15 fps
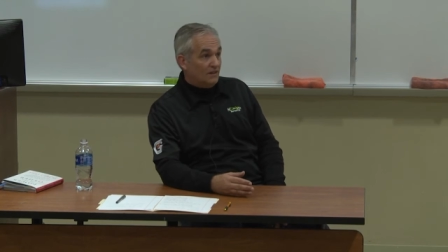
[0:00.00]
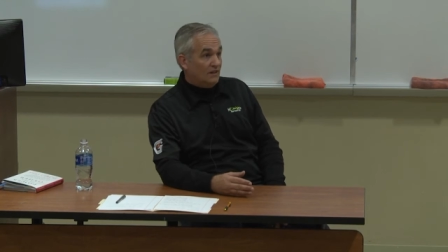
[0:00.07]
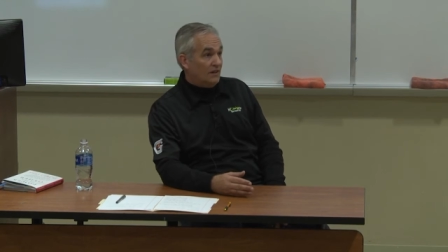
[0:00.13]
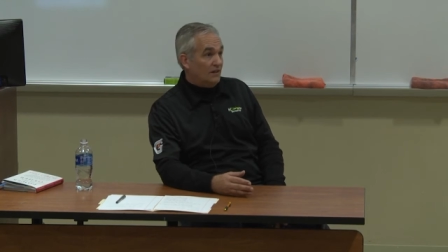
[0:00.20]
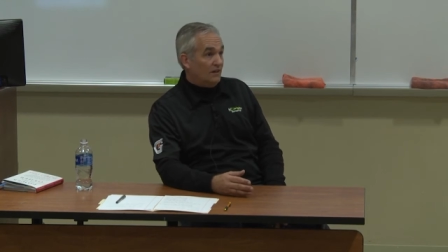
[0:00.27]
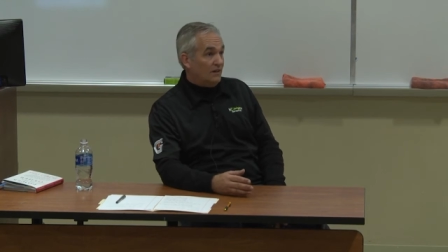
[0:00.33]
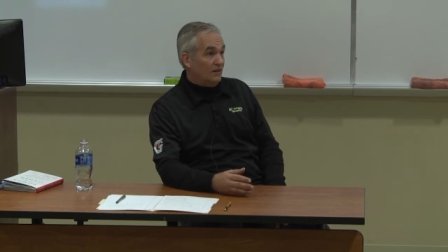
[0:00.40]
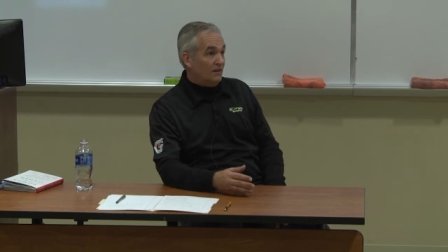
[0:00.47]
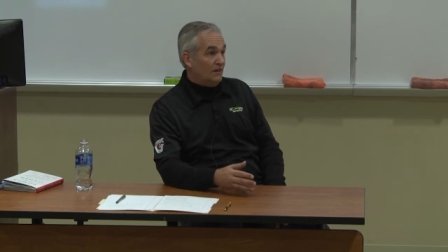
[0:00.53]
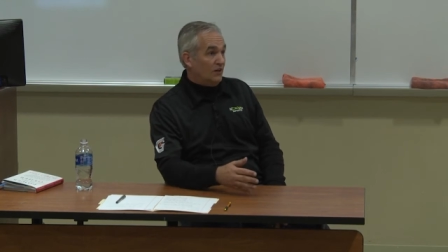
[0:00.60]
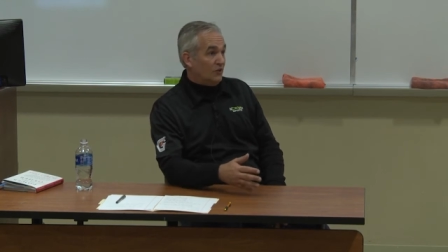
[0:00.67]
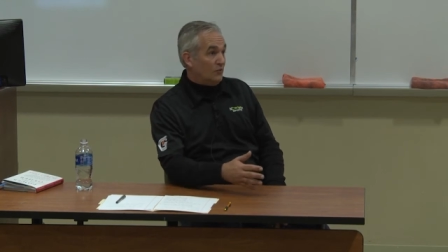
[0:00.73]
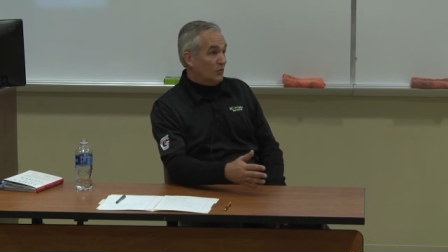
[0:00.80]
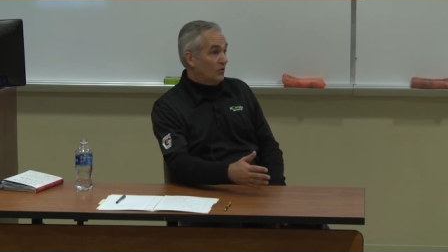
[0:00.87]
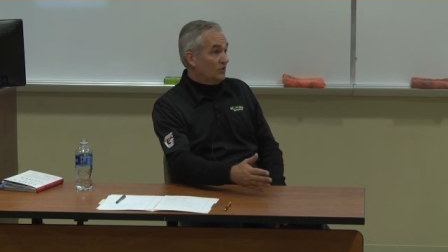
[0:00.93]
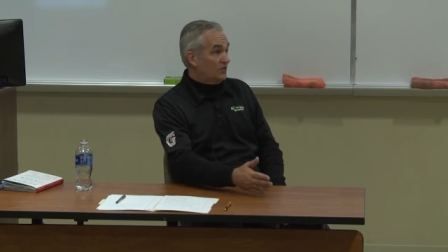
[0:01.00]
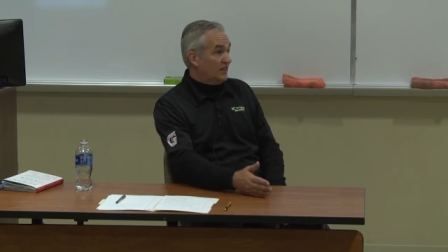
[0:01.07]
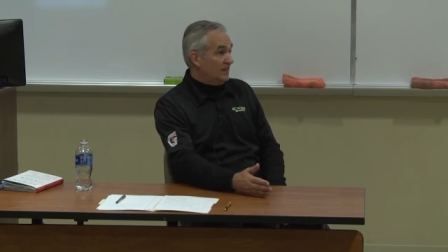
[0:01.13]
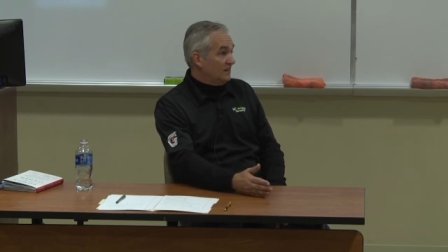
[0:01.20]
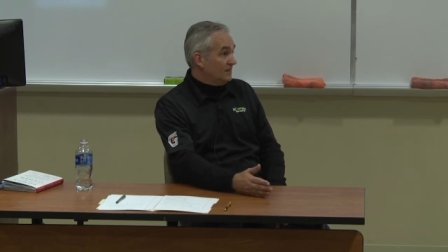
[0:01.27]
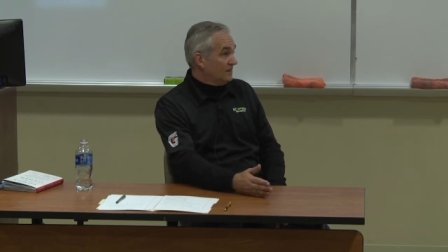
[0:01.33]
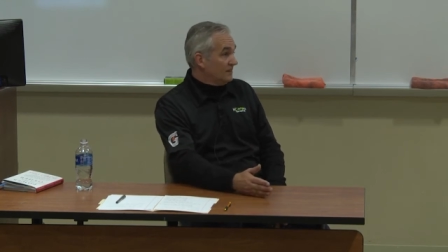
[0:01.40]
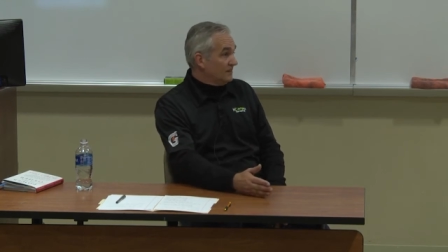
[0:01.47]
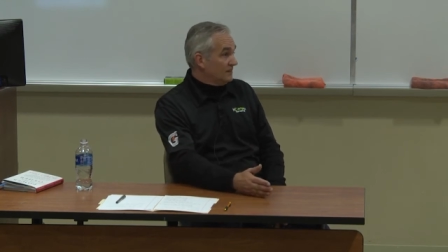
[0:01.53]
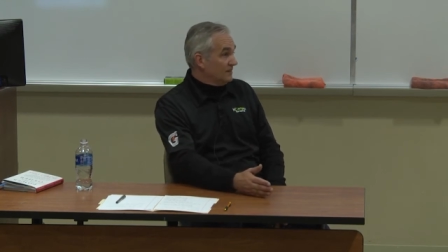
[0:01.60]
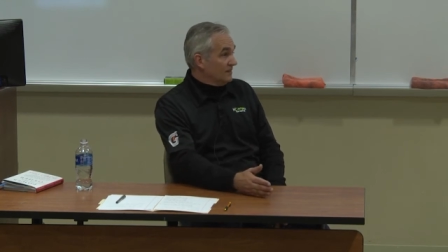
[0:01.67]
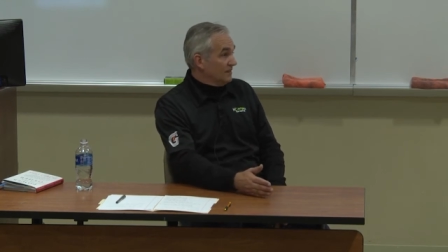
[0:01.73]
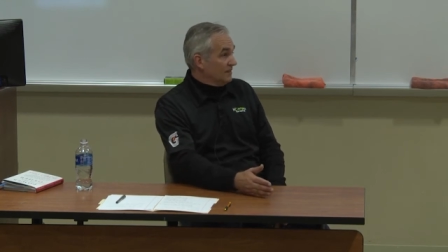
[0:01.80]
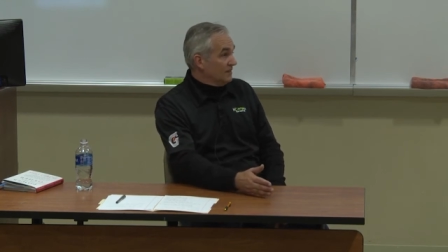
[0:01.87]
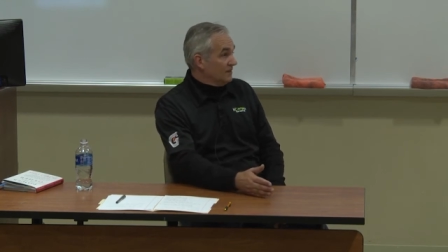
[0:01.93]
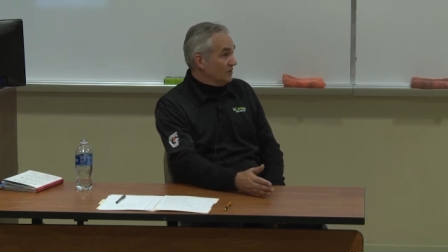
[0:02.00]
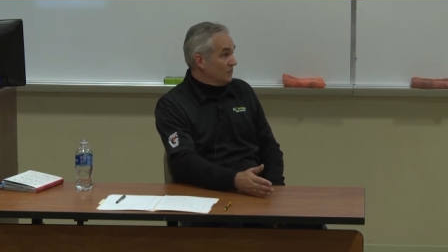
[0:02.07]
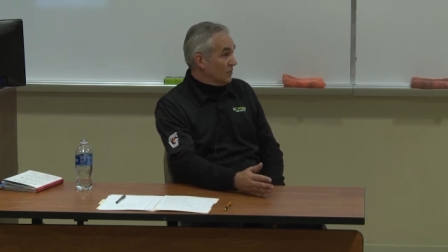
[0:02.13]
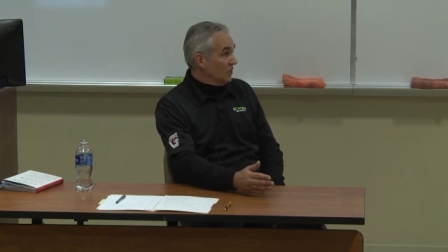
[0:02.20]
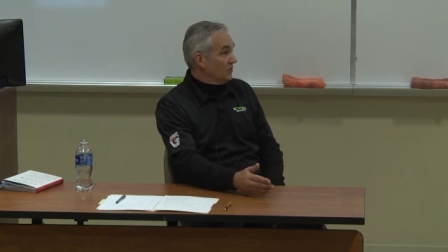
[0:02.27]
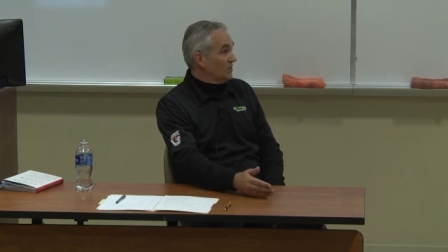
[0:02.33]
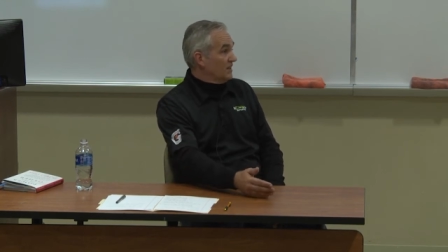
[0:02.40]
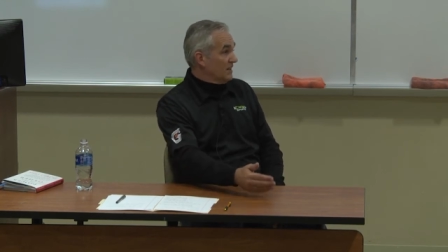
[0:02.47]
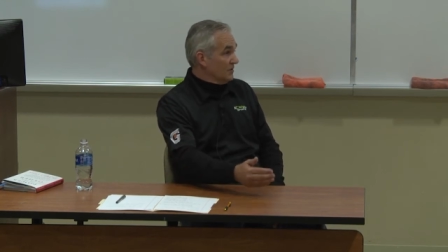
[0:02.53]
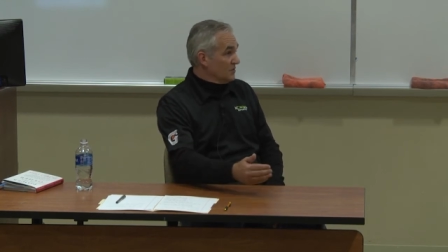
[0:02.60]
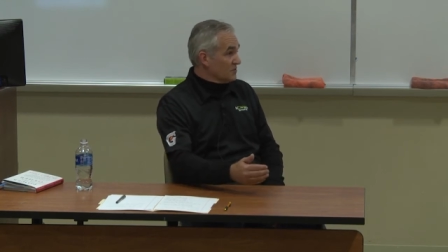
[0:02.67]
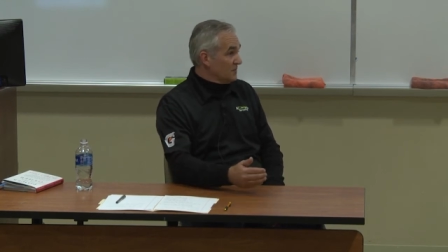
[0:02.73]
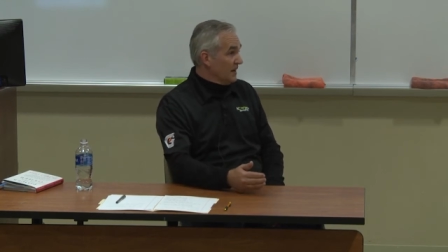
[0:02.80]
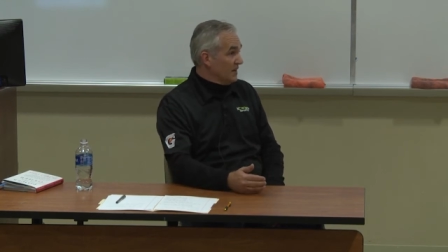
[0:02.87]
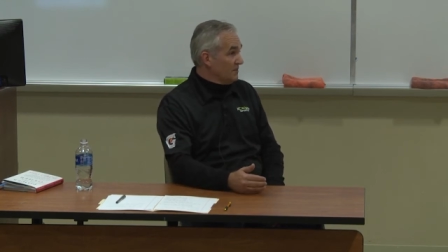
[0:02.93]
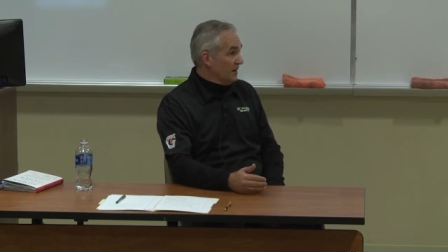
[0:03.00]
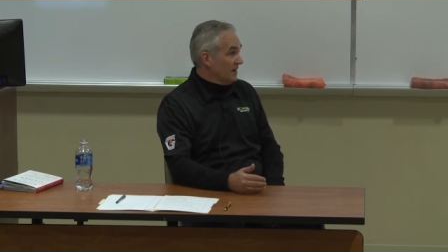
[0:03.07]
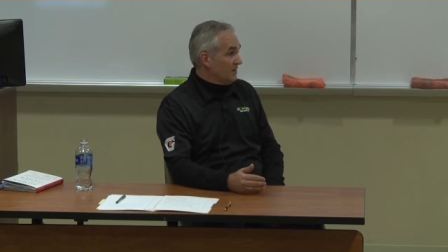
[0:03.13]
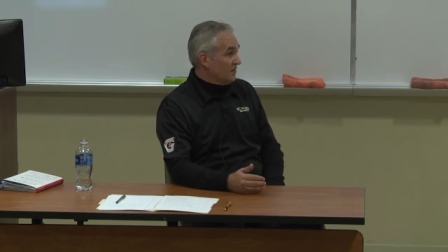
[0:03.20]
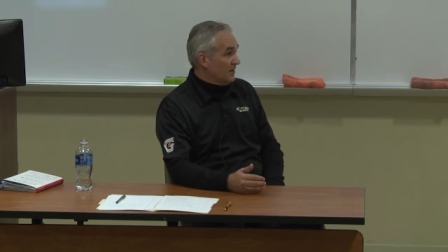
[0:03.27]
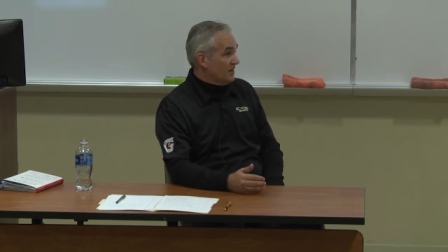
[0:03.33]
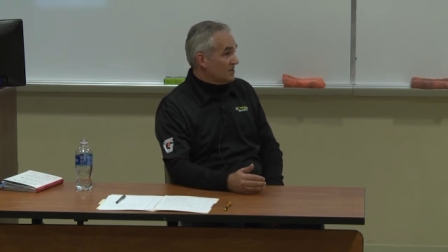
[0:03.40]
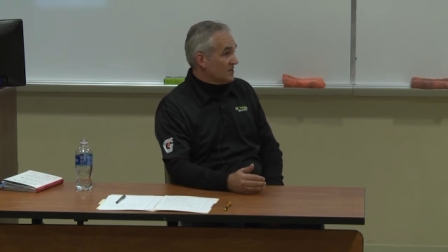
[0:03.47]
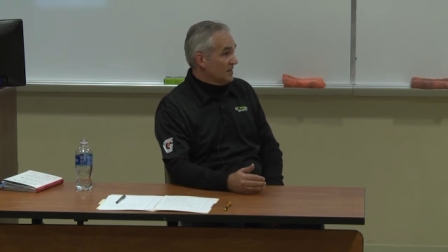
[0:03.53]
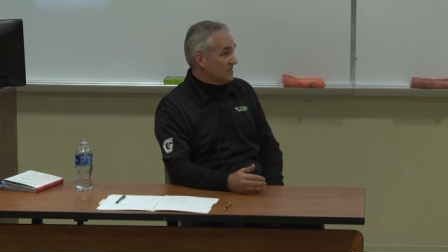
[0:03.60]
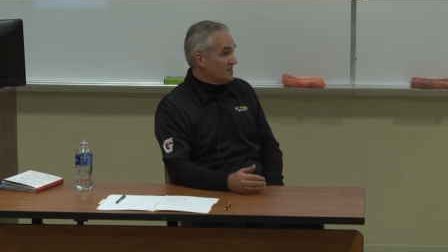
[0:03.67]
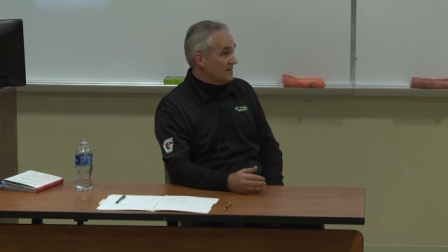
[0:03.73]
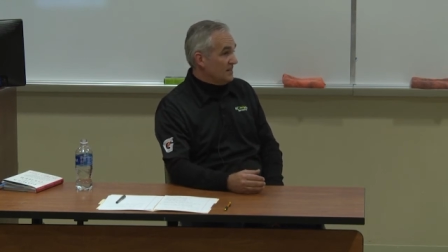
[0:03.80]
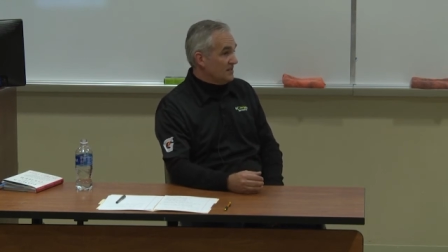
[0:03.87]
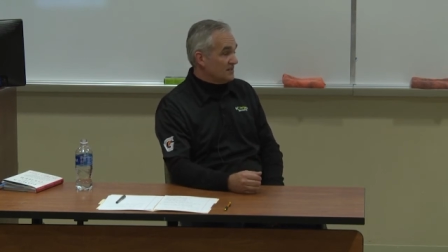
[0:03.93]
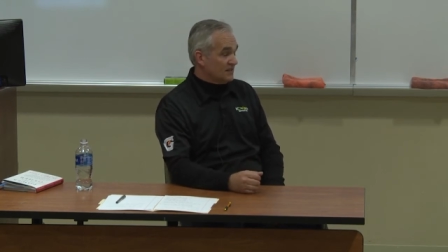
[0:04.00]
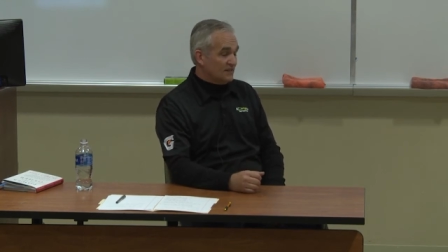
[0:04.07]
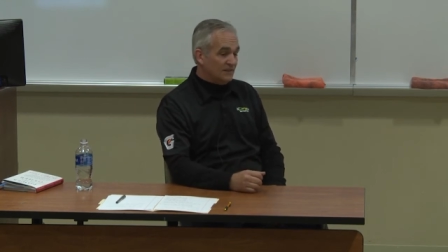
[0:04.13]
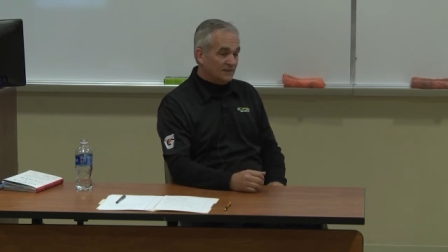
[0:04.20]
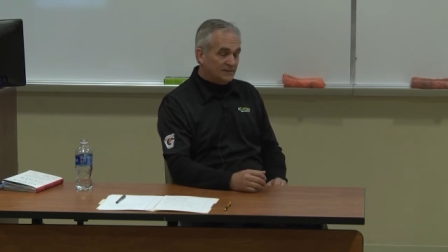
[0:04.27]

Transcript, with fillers: uh, our royalty, uh, the royalty that was paid by the franchisees.